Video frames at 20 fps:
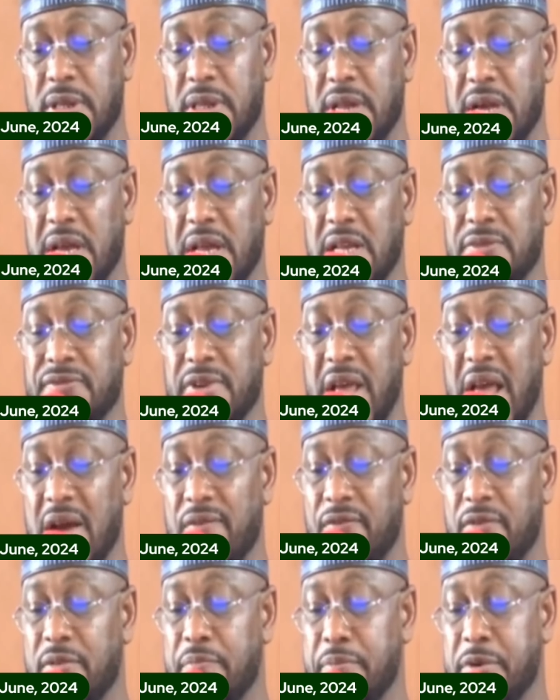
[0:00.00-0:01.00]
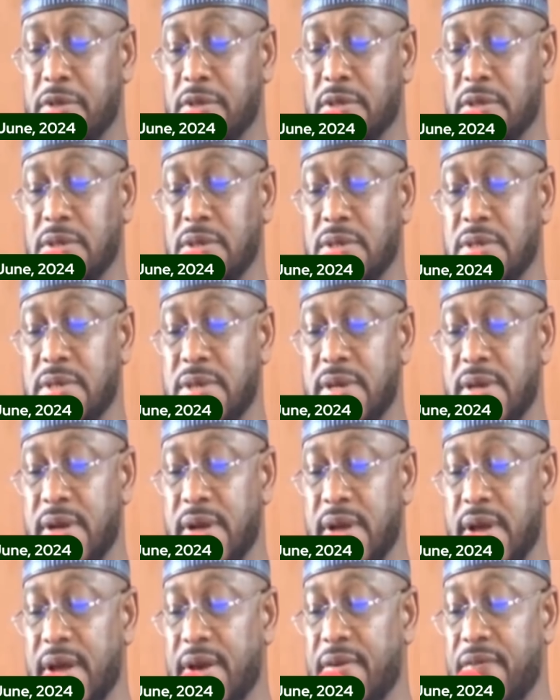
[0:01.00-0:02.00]
gives every person
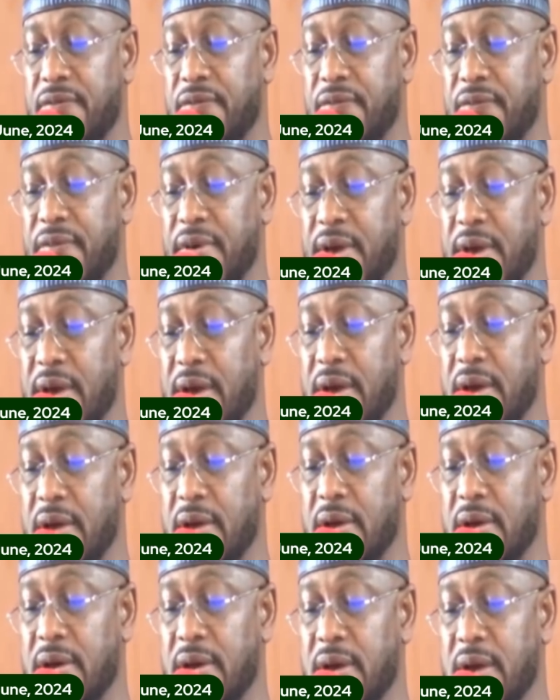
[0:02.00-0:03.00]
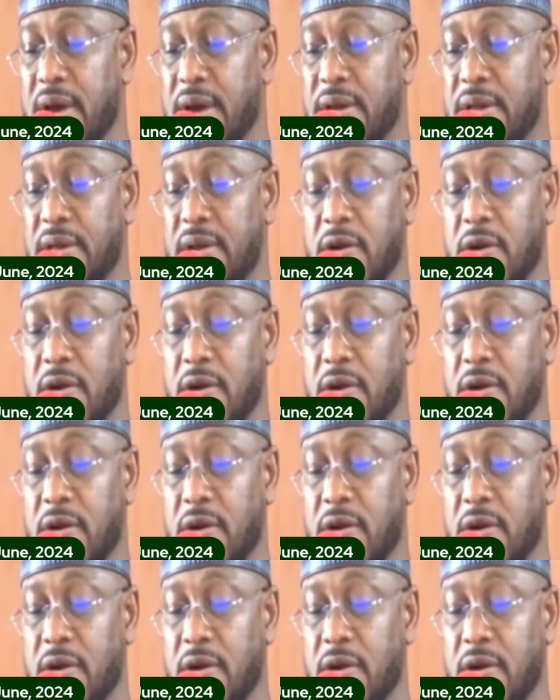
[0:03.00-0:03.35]
fair and equal